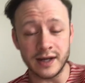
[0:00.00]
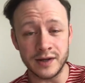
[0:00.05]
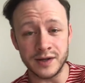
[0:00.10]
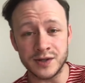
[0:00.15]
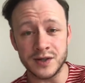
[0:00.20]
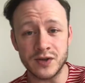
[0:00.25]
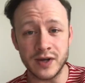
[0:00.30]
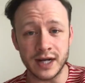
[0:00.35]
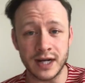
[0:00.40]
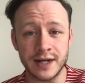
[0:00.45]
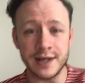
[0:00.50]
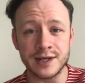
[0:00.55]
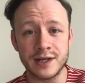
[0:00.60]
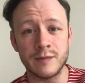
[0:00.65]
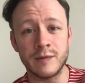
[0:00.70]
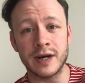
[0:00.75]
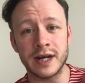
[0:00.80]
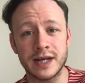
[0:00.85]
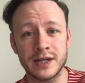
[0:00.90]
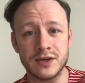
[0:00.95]
And Strictly,
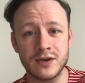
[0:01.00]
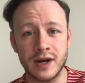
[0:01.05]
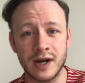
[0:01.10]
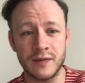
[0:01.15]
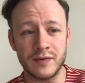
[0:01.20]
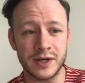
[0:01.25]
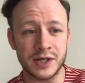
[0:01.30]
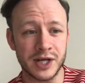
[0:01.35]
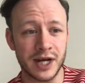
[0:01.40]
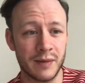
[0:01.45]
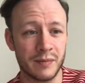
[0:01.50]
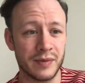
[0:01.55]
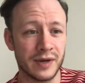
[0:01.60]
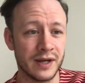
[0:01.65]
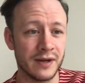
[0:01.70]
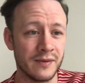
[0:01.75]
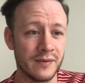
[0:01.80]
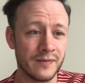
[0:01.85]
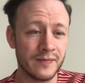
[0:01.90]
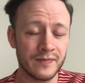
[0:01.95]
someone gets crowned the
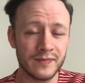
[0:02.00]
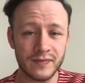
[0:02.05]
champion